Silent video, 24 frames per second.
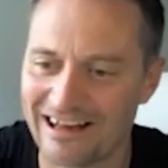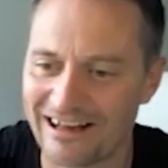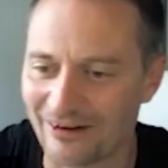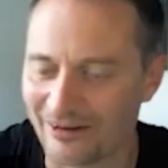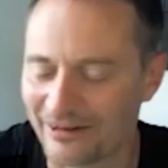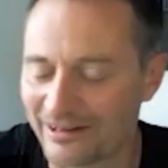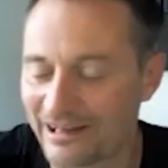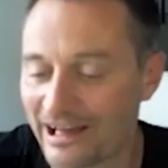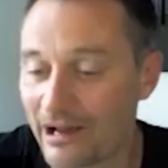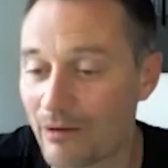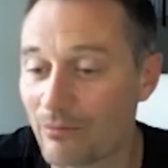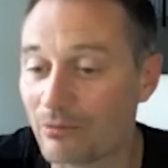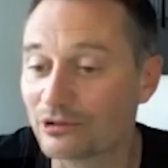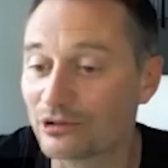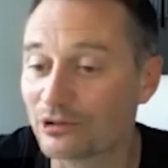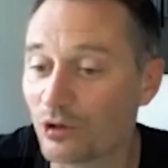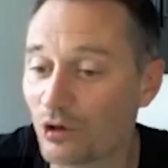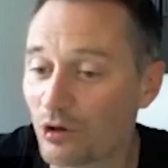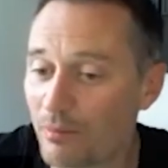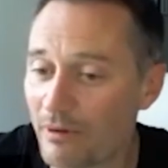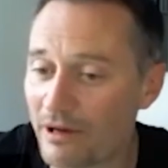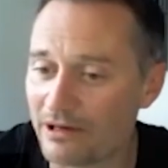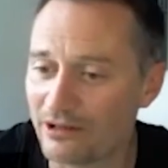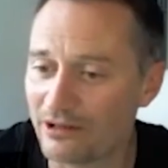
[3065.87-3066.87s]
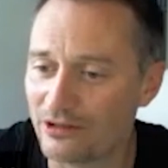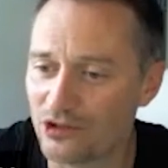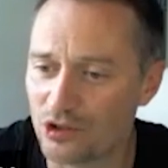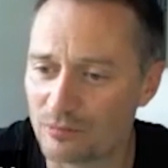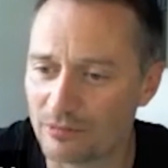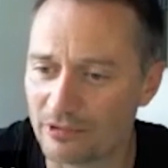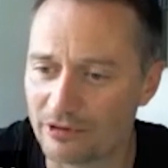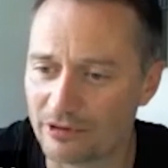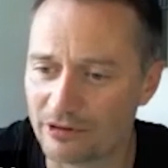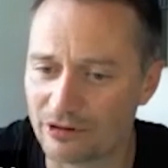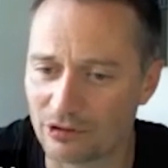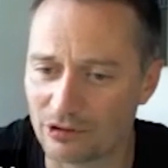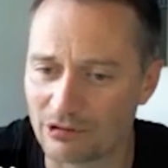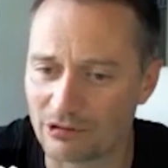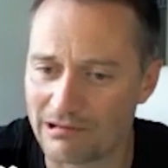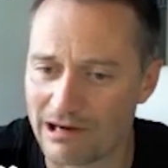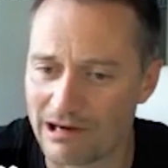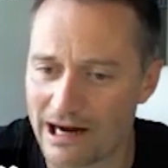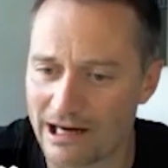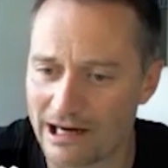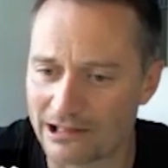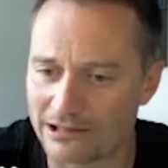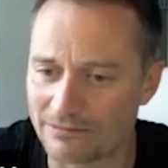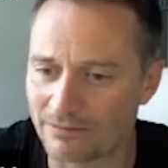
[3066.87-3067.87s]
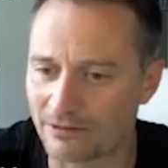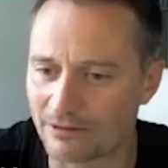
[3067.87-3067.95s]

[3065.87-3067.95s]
Okay, and we'll talk about a pneumothorax